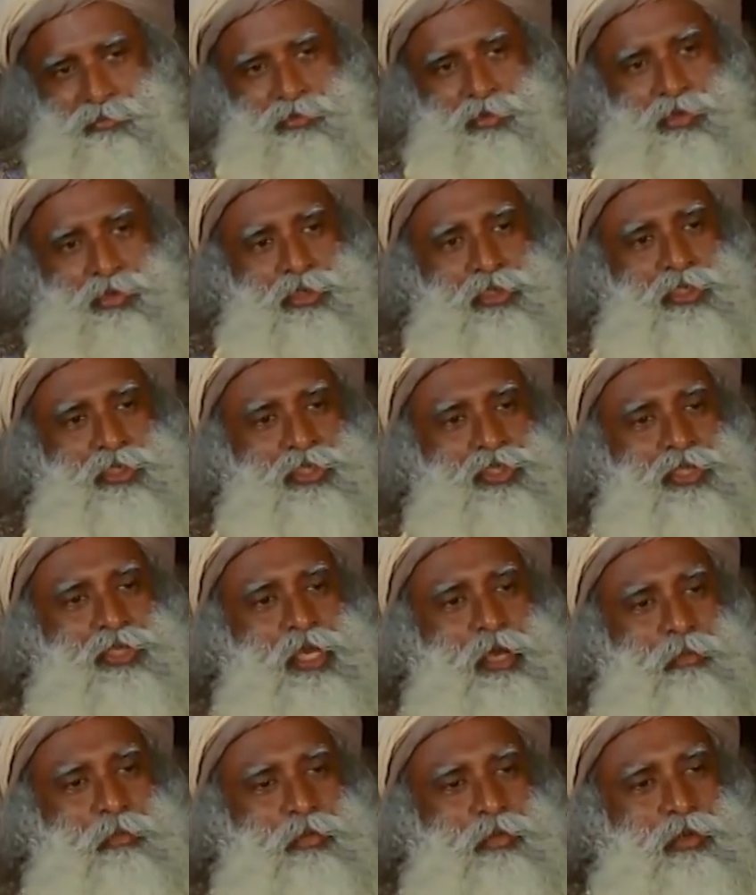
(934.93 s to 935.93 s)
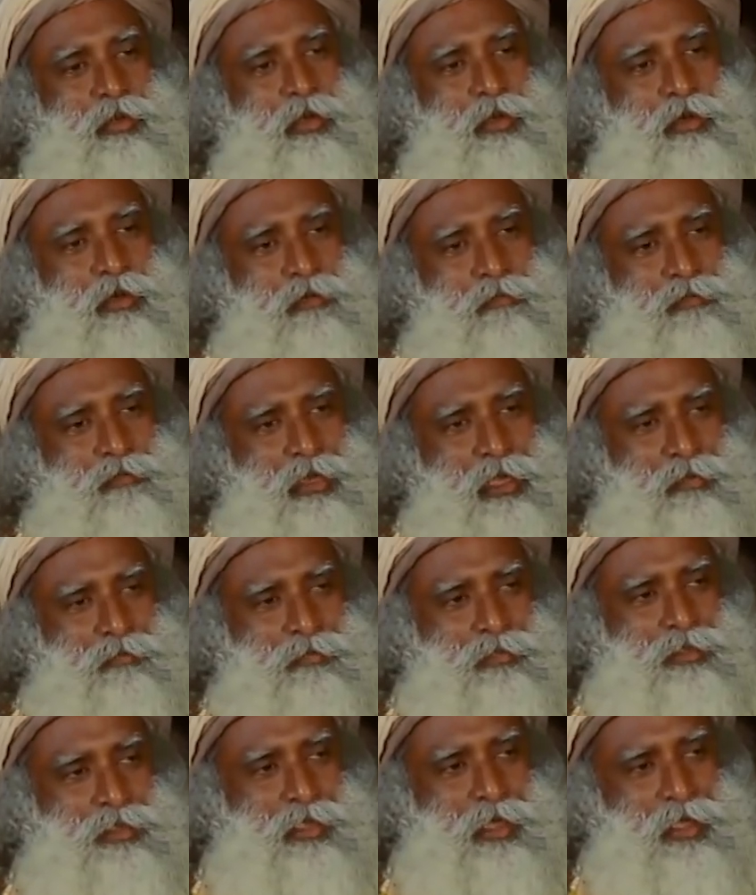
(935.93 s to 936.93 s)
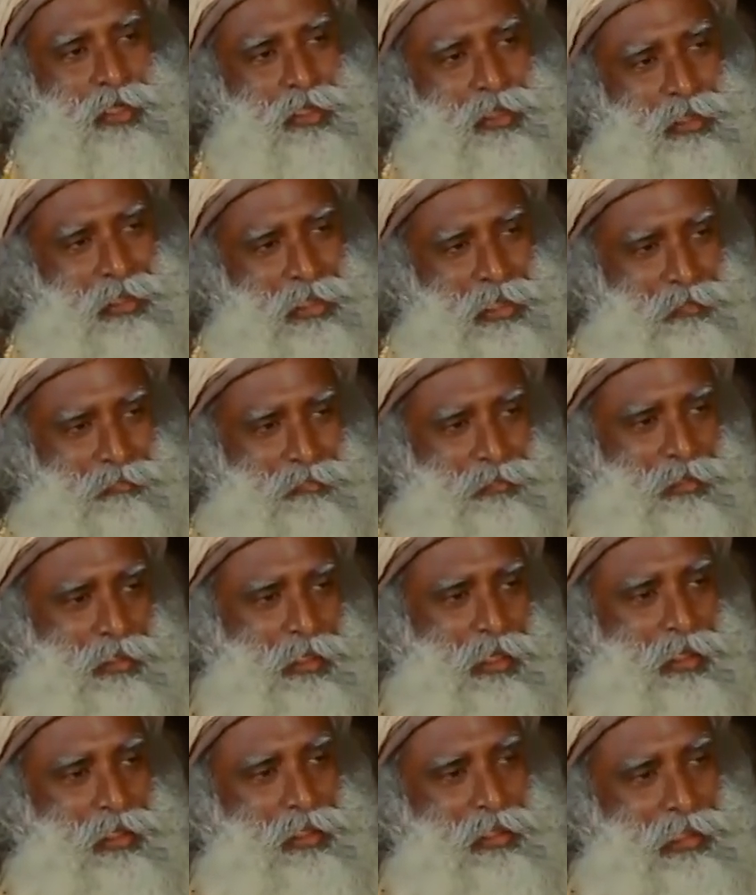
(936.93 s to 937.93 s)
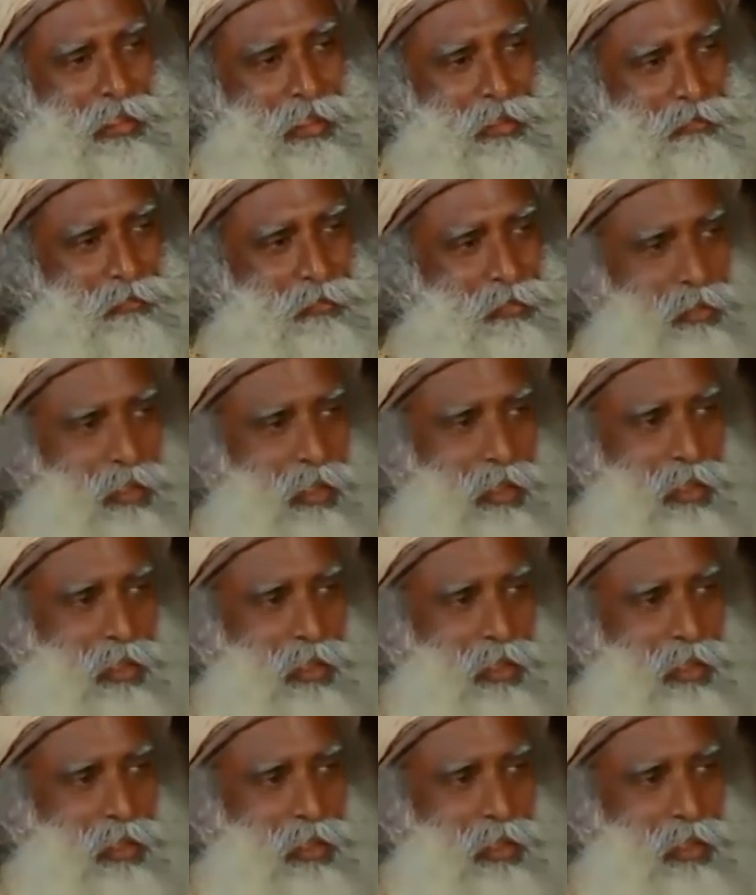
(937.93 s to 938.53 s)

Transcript: you are in the trap of life and death, life and death, life and